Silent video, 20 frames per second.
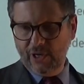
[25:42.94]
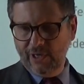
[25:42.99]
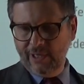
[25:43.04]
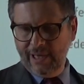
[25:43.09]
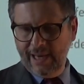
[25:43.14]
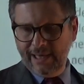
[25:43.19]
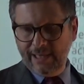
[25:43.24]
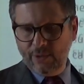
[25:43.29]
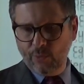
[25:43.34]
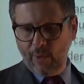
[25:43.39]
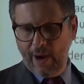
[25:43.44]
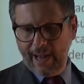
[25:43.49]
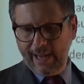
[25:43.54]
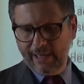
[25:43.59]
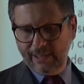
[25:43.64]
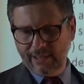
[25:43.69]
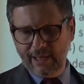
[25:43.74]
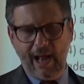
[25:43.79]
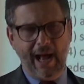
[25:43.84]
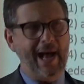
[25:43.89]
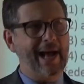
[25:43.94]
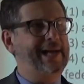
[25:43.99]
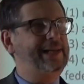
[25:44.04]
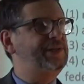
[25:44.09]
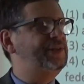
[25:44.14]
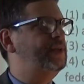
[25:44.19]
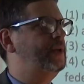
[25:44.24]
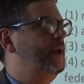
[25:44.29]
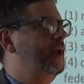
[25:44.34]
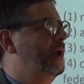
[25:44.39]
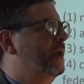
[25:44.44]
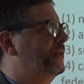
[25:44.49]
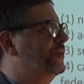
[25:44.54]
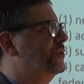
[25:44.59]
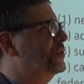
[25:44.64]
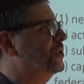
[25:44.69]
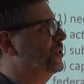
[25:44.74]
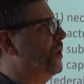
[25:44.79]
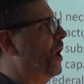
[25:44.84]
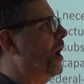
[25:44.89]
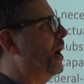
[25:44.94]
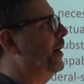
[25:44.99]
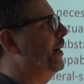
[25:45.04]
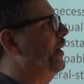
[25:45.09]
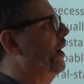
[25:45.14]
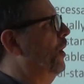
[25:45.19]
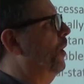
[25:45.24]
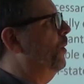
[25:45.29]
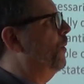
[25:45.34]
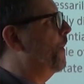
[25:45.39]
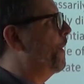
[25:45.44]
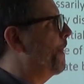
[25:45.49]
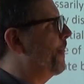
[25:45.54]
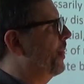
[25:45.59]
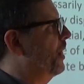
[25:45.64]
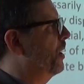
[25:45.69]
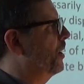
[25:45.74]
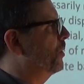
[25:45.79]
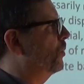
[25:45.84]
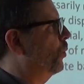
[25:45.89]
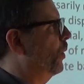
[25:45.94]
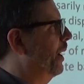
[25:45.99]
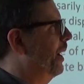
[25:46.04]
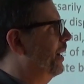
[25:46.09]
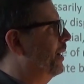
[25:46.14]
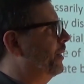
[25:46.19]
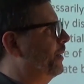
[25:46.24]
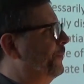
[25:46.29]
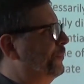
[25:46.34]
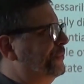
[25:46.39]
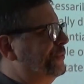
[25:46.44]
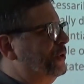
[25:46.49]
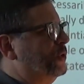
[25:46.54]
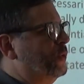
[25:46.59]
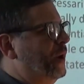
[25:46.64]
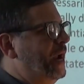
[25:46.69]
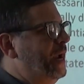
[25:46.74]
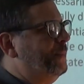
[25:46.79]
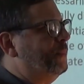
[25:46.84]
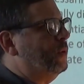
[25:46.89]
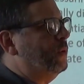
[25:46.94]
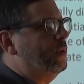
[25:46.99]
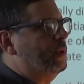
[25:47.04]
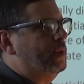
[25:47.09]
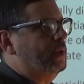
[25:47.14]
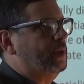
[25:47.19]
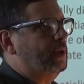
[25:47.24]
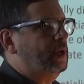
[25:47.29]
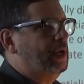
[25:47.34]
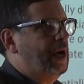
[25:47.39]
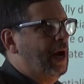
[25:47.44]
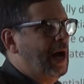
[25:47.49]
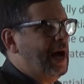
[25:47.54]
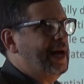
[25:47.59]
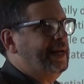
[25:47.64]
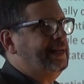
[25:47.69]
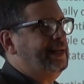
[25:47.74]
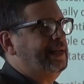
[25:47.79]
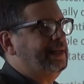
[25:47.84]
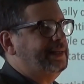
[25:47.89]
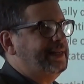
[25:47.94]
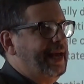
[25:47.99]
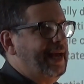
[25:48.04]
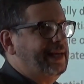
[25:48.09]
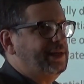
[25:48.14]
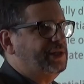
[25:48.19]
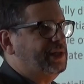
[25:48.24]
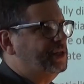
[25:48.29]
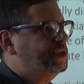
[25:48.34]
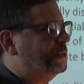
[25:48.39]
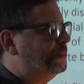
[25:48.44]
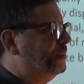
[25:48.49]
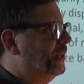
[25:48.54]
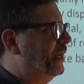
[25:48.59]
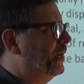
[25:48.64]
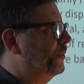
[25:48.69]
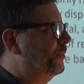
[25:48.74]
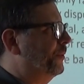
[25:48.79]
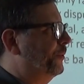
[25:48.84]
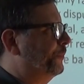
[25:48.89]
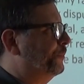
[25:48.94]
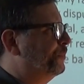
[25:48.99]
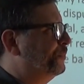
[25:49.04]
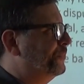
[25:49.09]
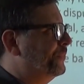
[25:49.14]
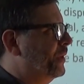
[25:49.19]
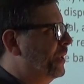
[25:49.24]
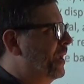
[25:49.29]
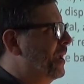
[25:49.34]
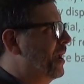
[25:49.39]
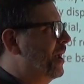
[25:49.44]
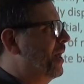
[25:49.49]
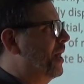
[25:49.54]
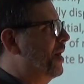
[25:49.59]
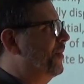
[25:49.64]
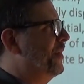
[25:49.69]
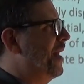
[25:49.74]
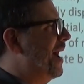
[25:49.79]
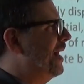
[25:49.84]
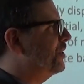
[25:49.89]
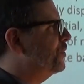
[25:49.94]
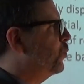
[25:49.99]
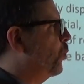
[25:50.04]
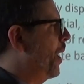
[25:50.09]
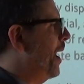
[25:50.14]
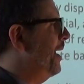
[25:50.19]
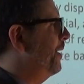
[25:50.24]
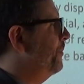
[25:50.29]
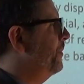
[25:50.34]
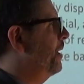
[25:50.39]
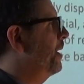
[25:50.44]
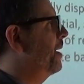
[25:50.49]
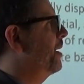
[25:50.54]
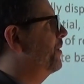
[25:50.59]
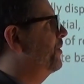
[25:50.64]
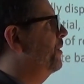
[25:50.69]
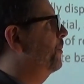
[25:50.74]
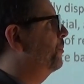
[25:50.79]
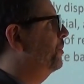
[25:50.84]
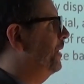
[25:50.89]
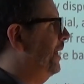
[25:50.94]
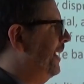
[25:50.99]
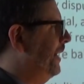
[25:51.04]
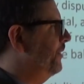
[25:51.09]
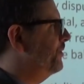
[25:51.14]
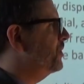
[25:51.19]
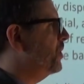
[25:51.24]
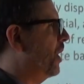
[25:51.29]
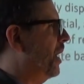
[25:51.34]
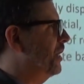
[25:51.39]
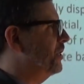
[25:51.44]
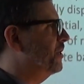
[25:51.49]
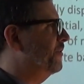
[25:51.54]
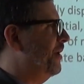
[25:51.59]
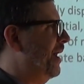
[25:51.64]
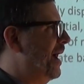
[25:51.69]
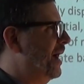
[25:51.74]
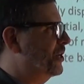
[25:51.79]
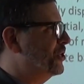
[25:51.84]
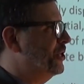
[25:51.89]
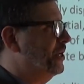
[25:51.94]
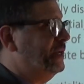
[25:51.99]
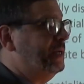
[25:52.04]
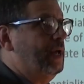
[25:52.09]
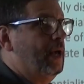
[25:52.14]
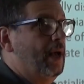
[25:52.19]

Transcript: you need to recognize the scenario where the Grable gun test is applicable. That's when the plaintiff's cause of action